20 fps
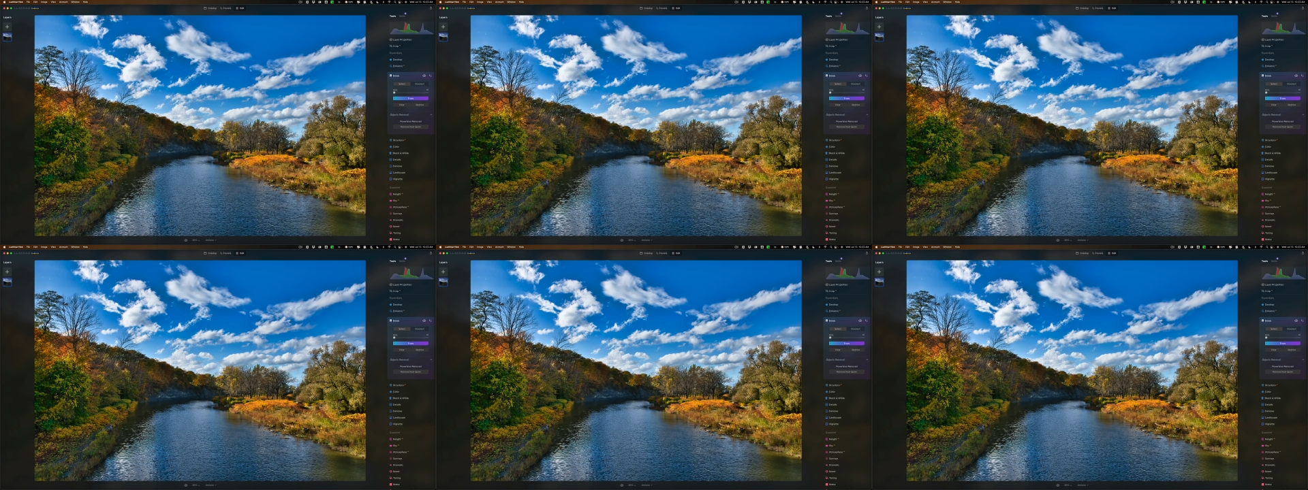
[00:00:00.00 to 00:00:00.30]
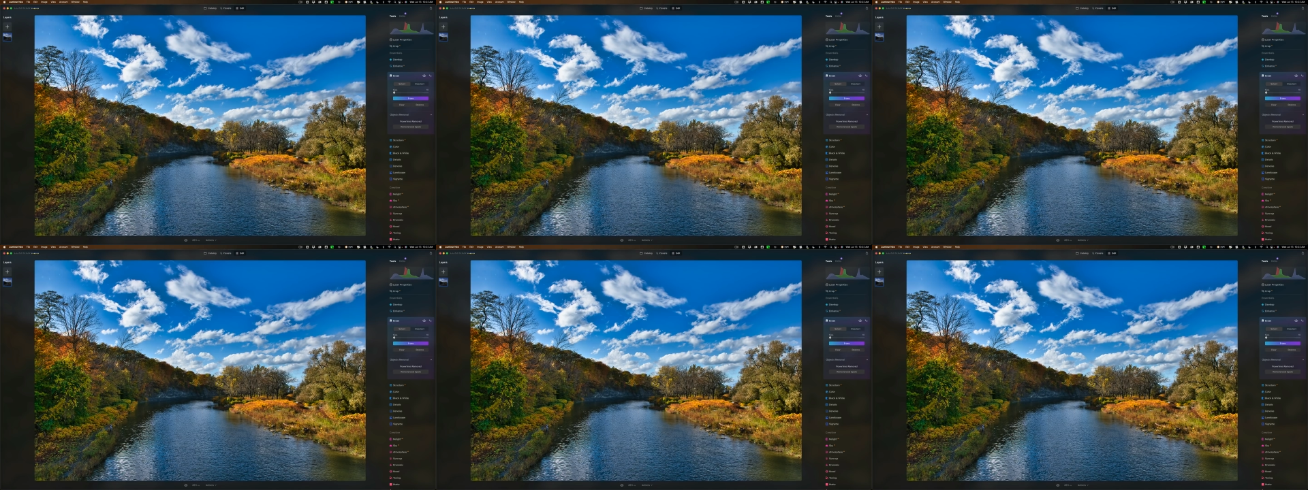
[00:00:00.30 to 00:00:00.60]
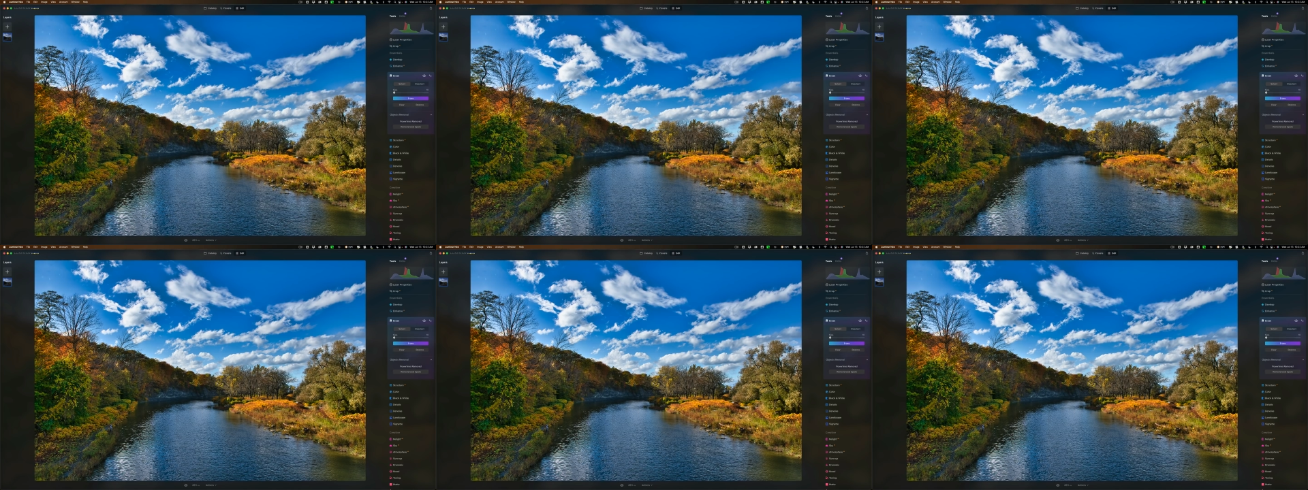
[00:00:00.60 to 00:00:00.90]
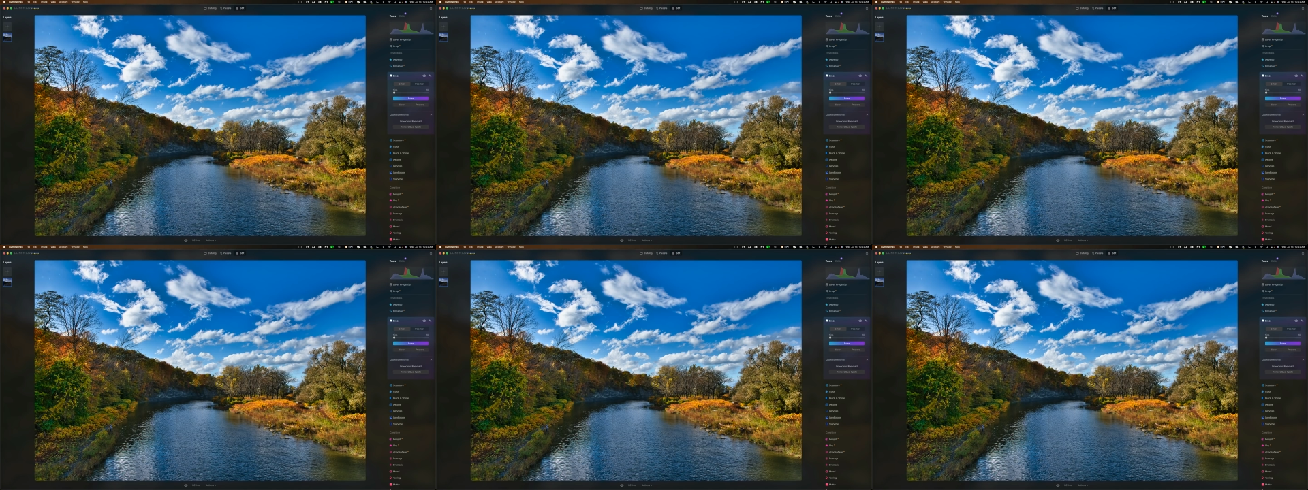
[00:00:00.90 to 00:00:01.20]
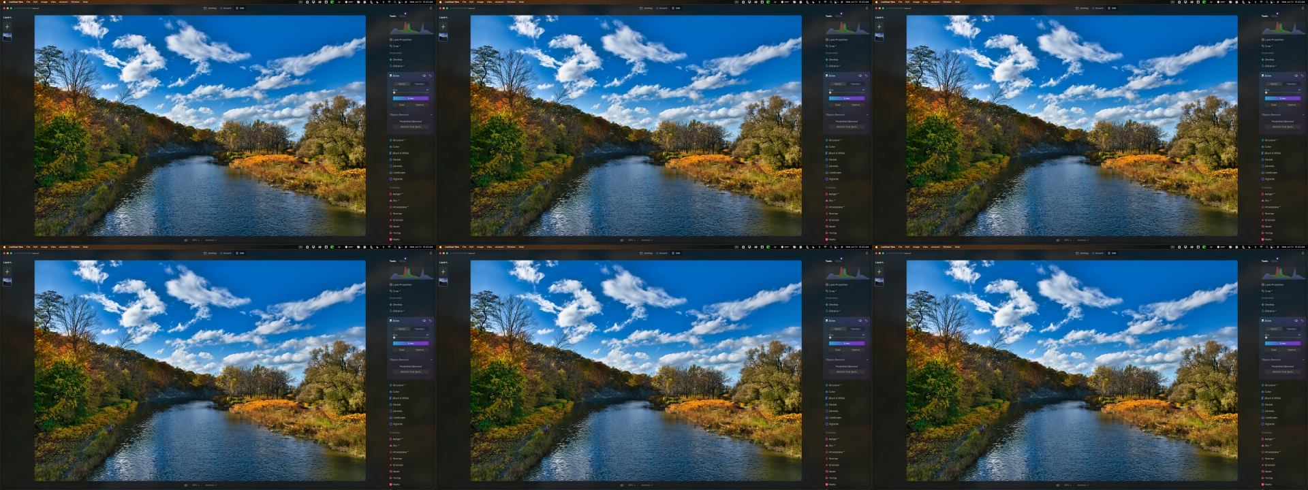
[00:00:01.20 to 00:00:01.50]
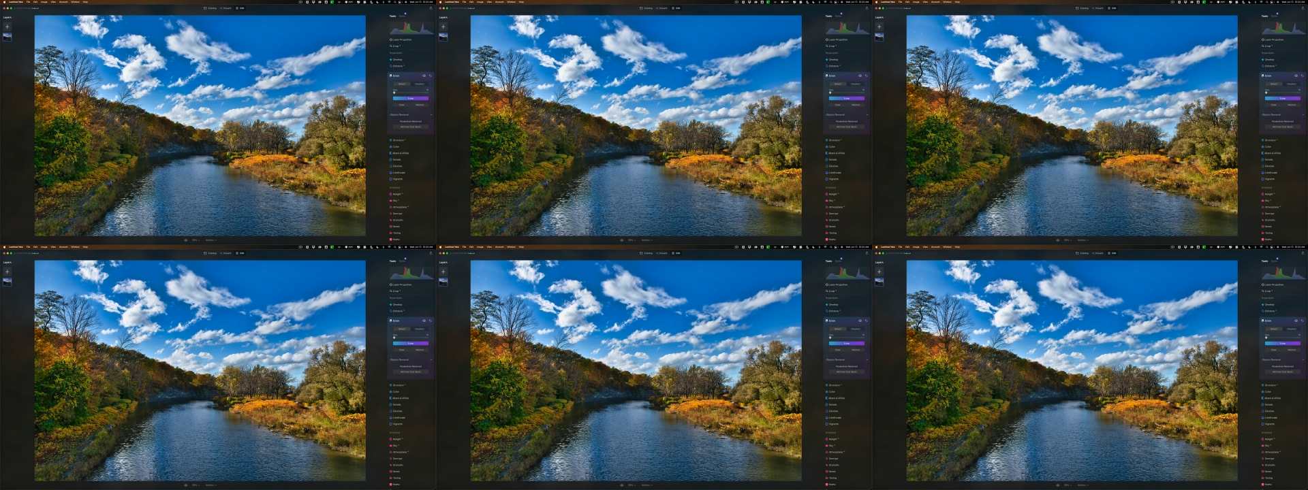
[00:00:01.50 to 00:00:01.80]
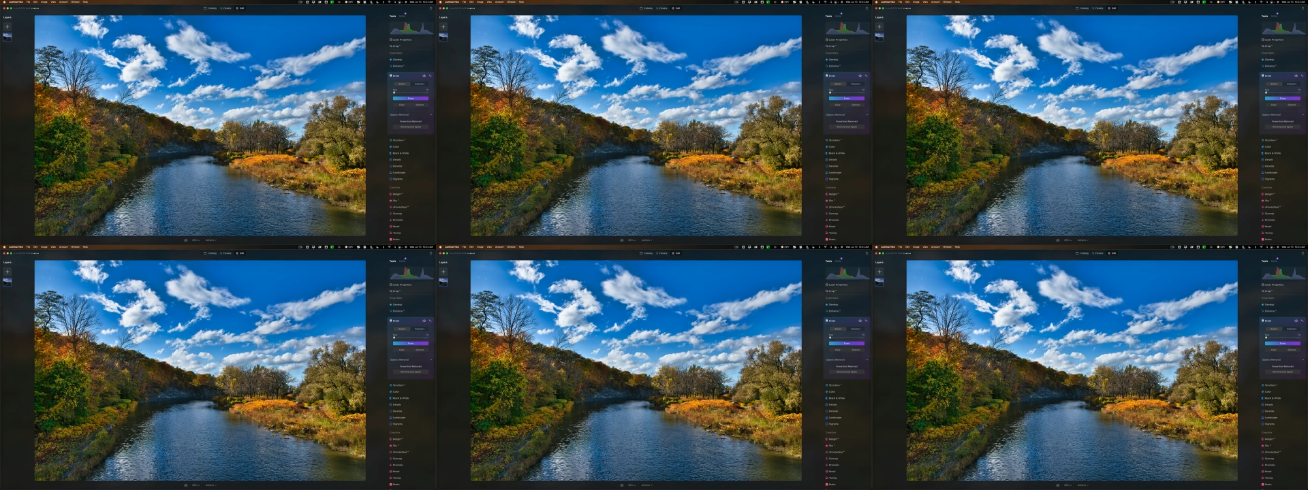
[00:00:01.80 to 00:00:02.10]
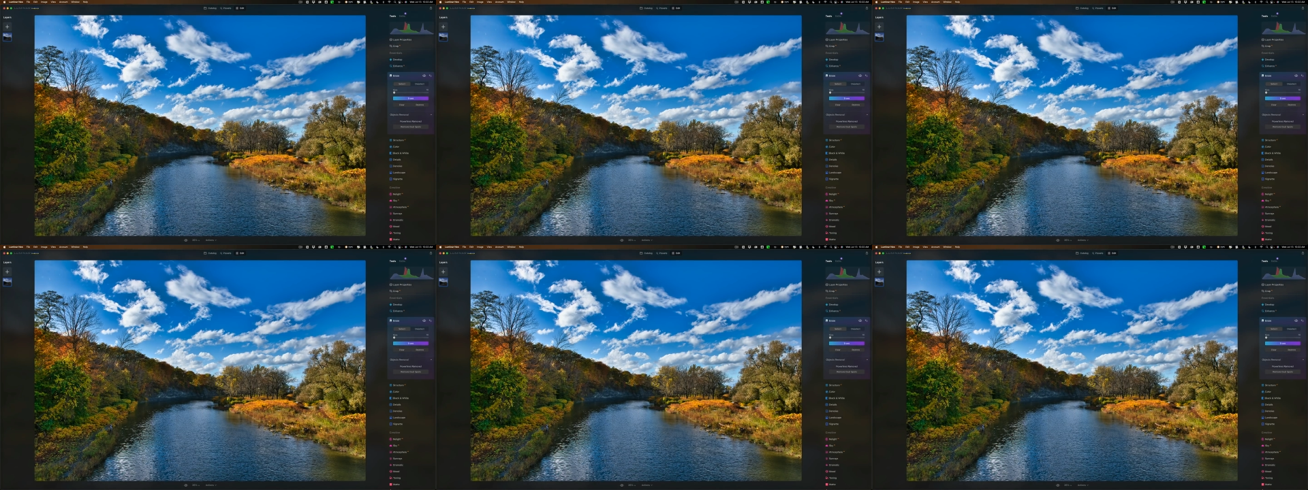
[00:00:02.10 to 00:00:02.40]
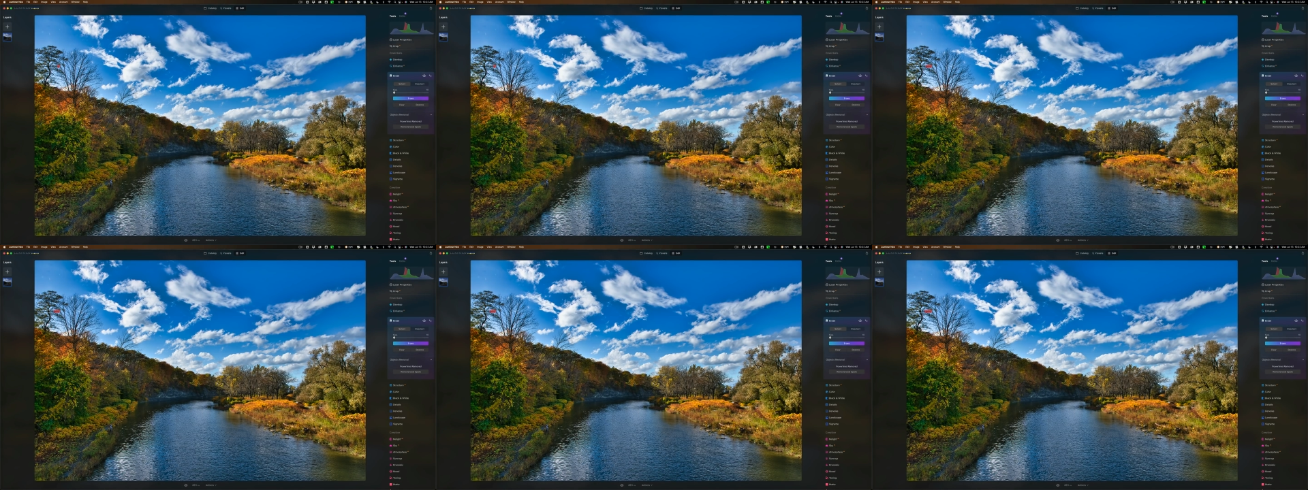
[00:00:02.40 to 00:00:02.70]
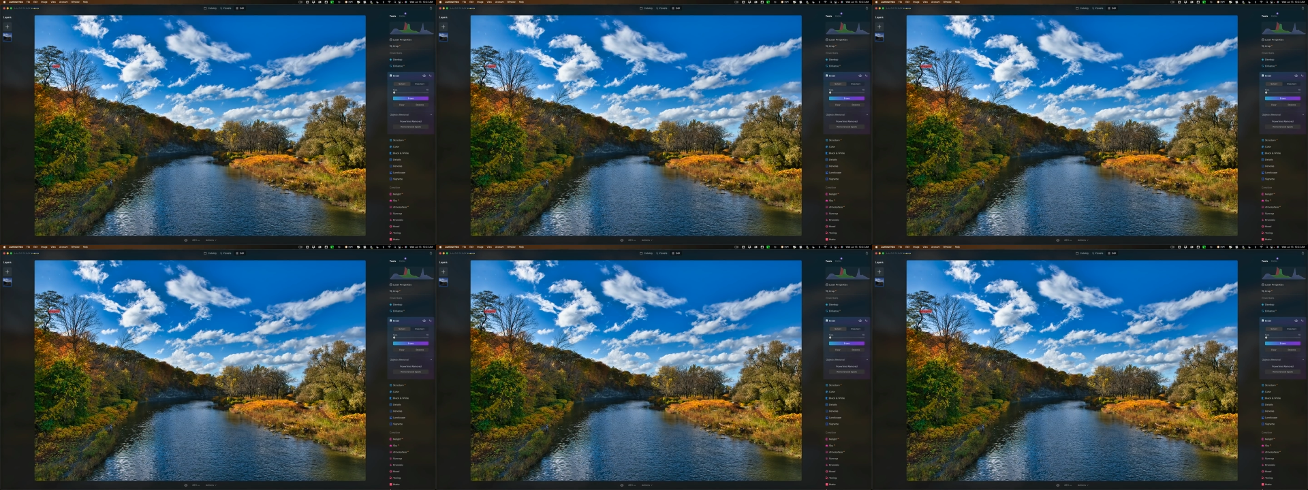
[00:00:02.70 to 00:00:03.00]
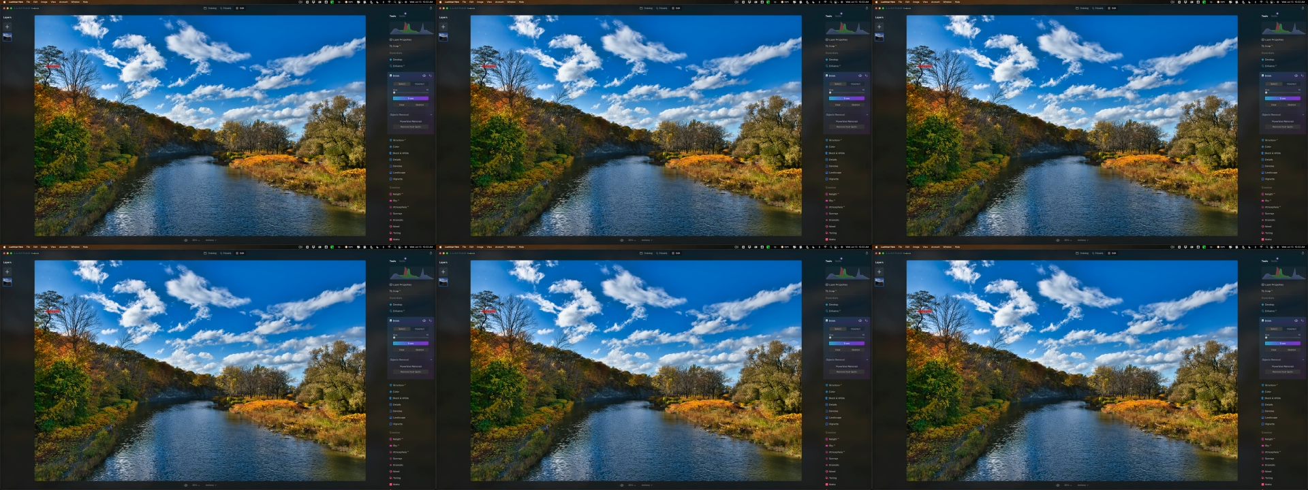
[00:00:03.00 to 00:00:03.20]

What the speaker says: No face is visible, so there are no lips to read.